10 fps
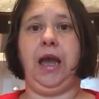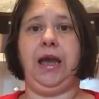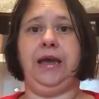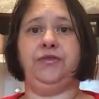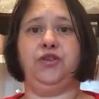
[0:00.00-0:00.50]

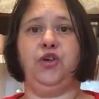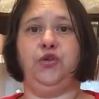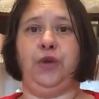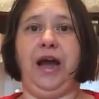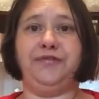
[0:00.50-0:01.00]
And
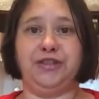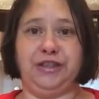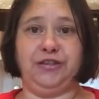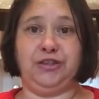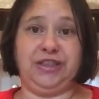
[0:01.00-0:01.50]
you have
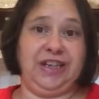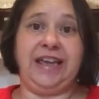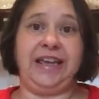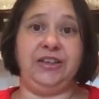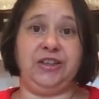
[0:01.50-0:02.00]
to
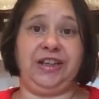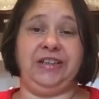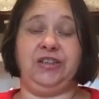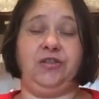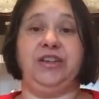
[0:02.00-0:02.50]
take into
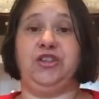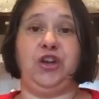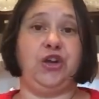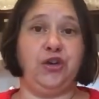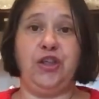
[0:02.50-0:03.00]

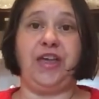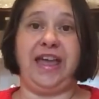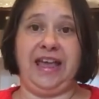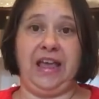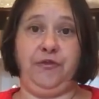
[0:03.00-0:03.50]
consideration another
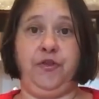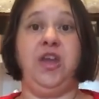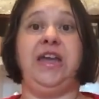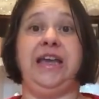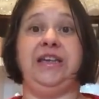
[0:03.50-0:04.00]
if
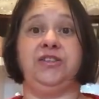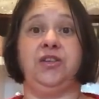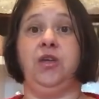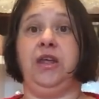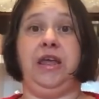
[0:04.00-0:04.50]

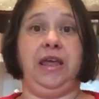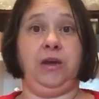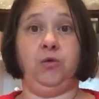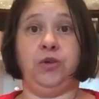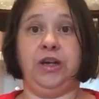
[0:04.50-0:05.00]
is
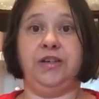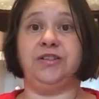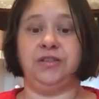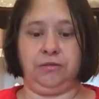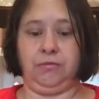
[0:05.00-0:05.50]

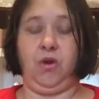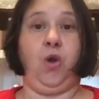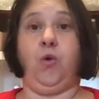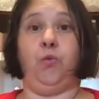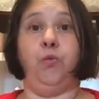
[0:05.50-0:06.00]
illness,
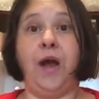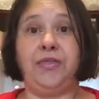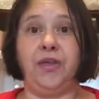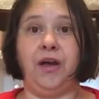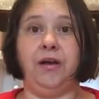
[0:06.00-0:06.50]

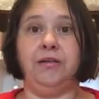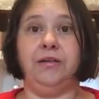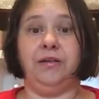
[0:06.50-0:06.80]
weather,